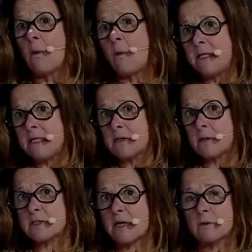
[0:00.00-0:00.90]
One is
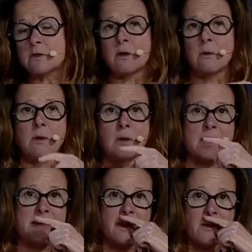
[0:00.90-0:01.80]
the South
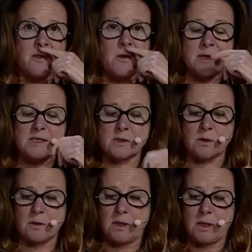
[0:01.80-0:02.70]
Global and the other is
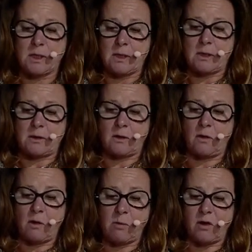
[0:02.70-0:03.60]
the
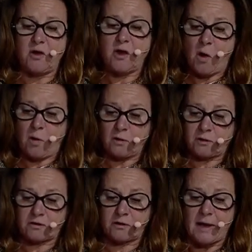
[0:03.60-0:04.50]
Global
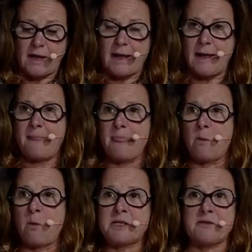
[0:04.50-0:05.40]
North.
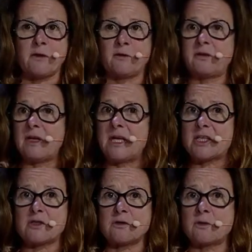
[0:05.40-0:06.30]
And whatever the
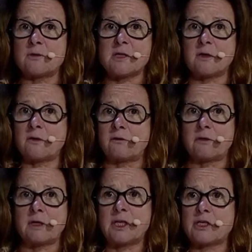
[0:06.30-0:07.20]
election, the result
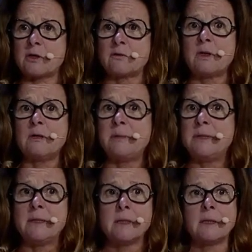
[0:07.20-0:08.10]
of the election will
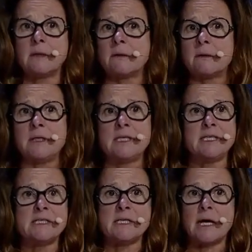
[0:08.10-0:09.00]
be in
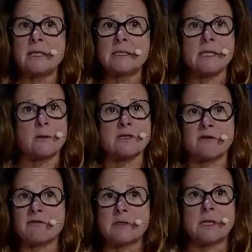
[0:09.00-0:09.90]
India, in South
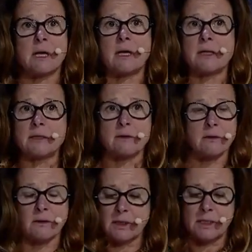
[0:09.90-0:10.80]
Africa,
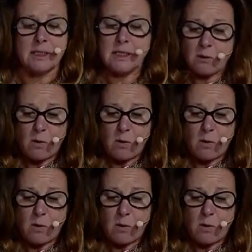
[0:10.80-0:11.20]
in